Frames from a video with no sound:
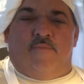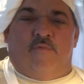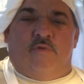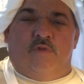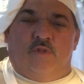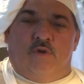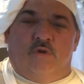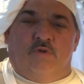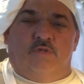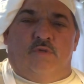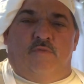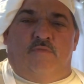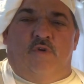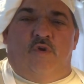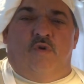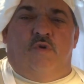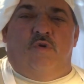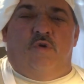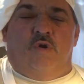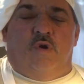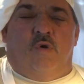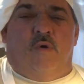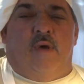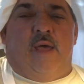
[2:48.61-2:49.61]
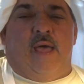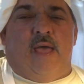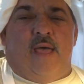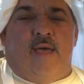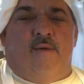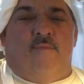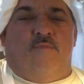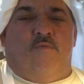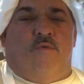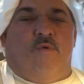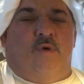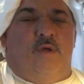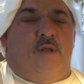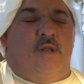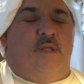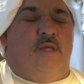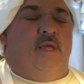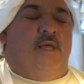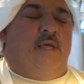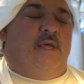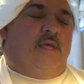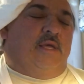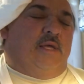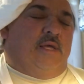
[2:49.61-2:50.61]
For those of you who don't have one,
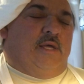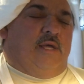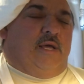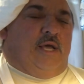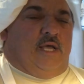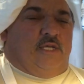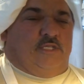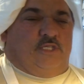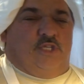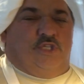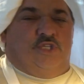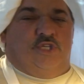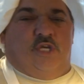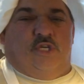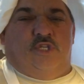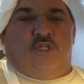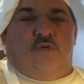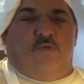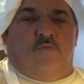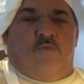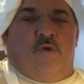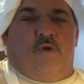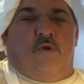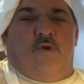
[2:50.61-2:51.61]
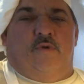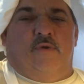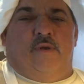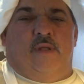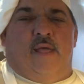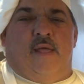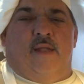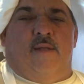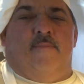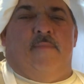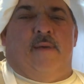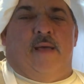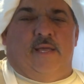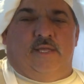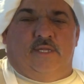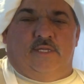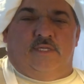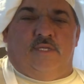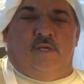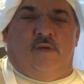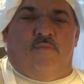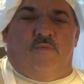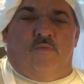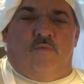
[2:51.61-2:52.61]
I suggest you run on down and buy
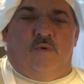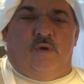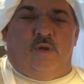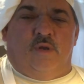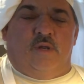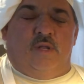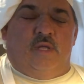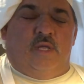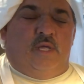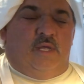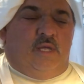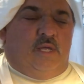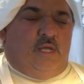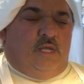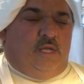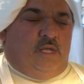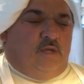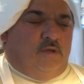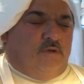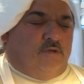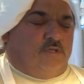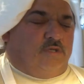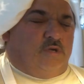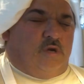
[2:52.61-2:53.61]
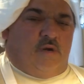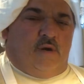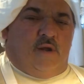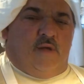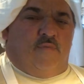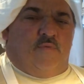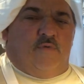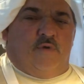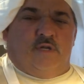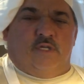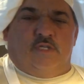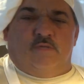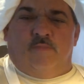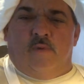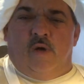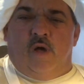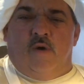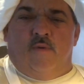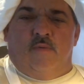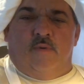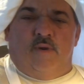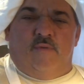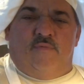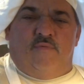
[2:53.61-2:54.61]
yourself one. You know, start off with a
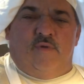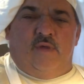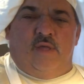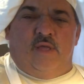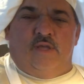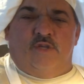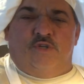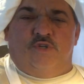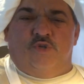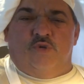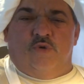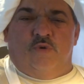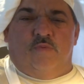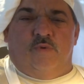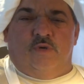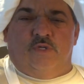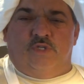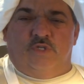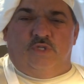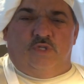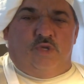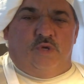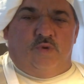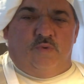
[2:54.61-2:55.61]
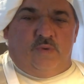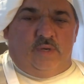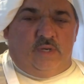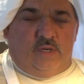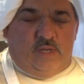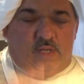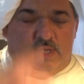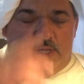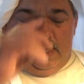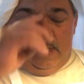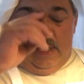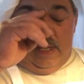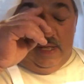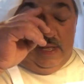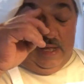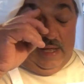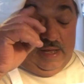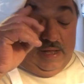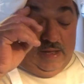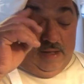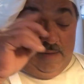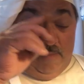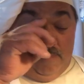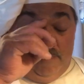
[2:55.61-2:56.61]
small one if you ain't sure what you're doing.
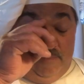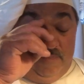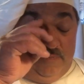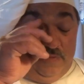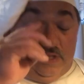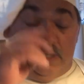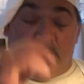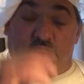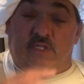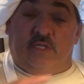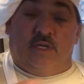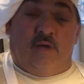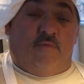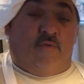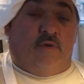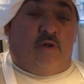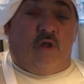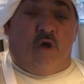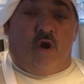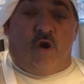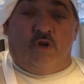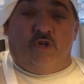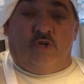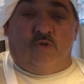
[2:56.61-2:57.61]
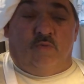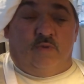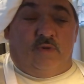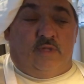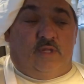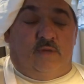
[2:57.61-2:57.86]
Get yourself a larger one.